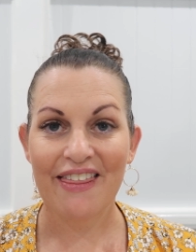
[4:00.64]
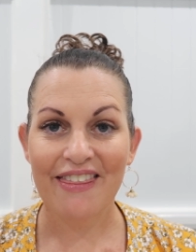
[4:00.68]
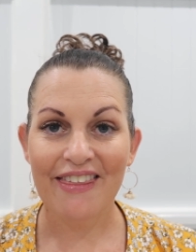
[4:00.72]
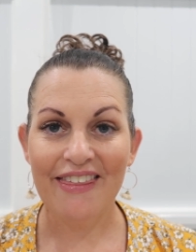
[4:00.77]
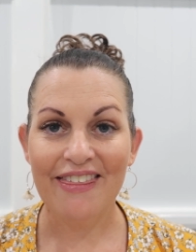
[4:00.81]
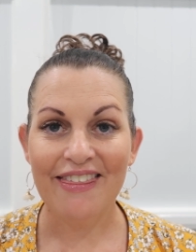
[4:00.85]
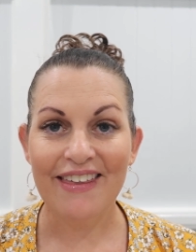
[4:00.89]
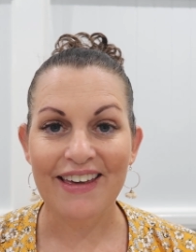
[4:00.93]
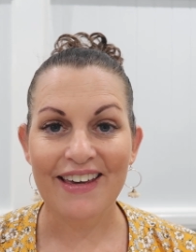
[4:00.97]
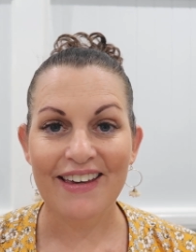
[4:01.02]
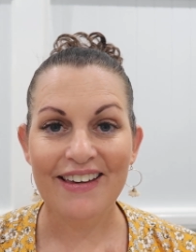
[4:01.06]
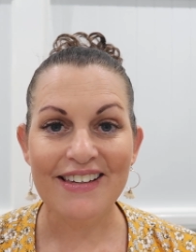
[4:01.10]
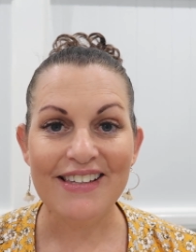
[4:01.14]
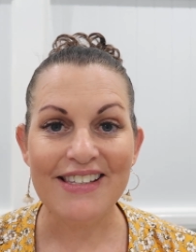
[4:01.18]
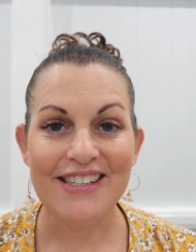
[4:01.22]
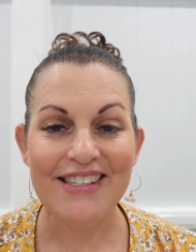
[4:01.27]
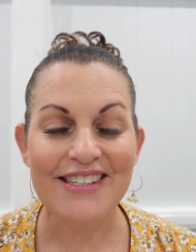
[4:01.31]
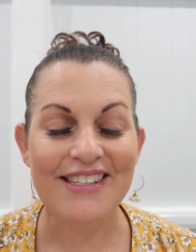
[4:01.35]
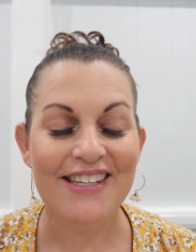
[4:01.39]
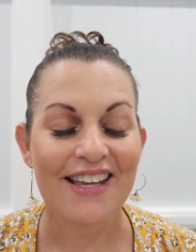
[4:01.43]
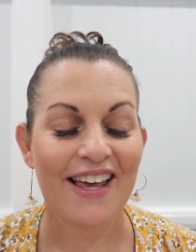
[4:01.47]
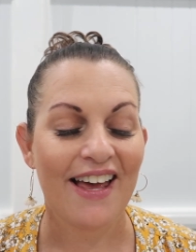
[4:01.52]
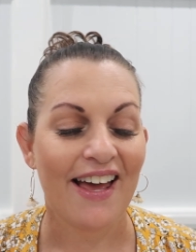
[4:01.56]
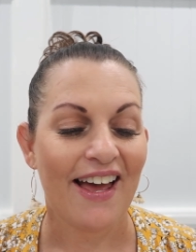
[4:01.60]
other
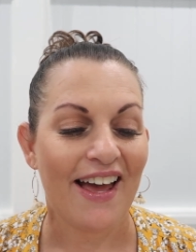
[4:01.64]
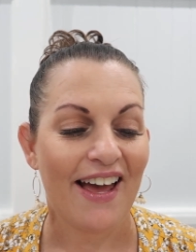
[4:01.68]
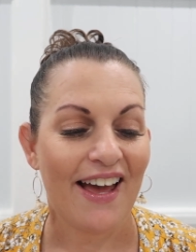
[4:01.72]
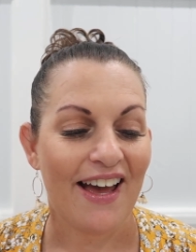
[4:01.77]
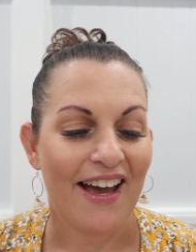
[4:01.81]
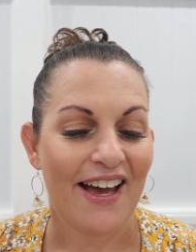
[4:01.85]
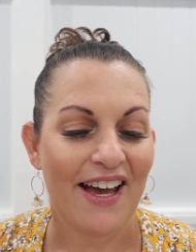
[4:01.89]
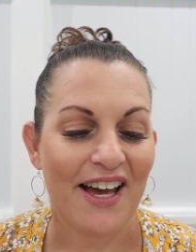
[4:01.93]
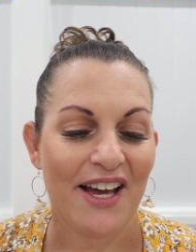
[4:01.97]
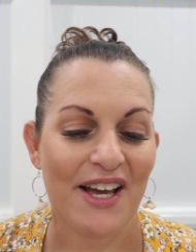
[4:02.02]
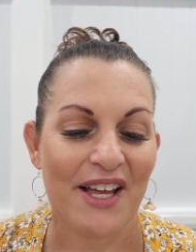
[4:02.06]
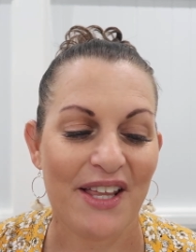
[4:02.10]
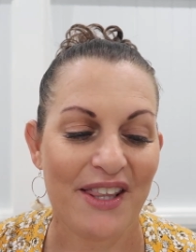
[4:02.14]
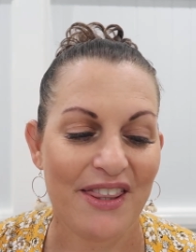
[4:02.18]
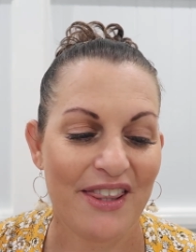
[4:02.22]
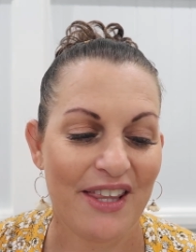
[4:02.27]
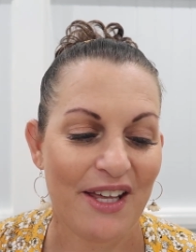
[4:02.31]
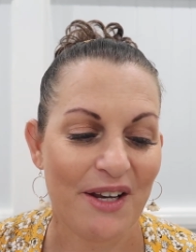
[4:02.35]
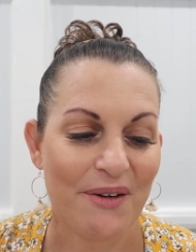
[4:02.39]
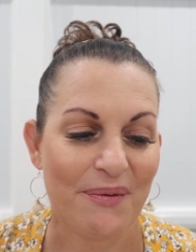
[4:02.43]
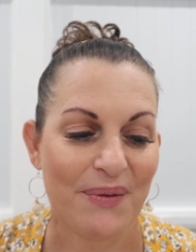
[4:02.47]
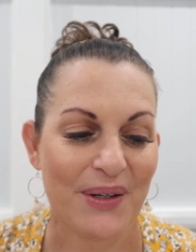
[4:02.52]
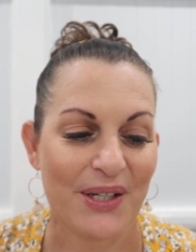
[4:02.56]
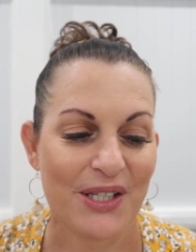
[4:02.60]
things
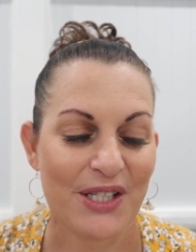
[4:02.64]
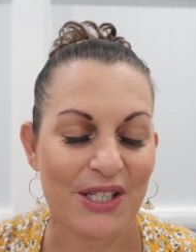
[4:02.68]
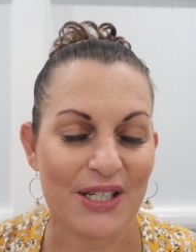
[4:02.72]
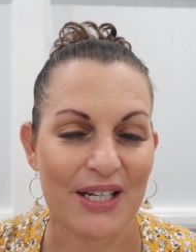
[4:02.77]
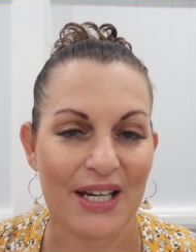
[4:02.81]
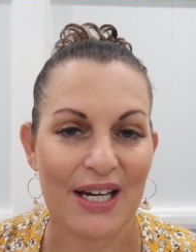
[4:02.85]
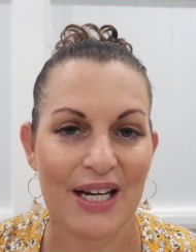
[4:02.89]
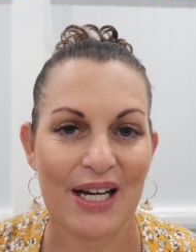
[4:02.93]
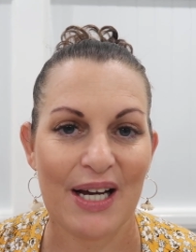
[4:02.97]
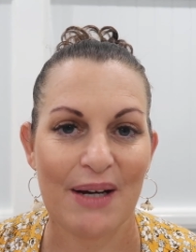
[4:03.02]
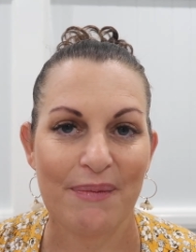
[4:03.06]
and then once I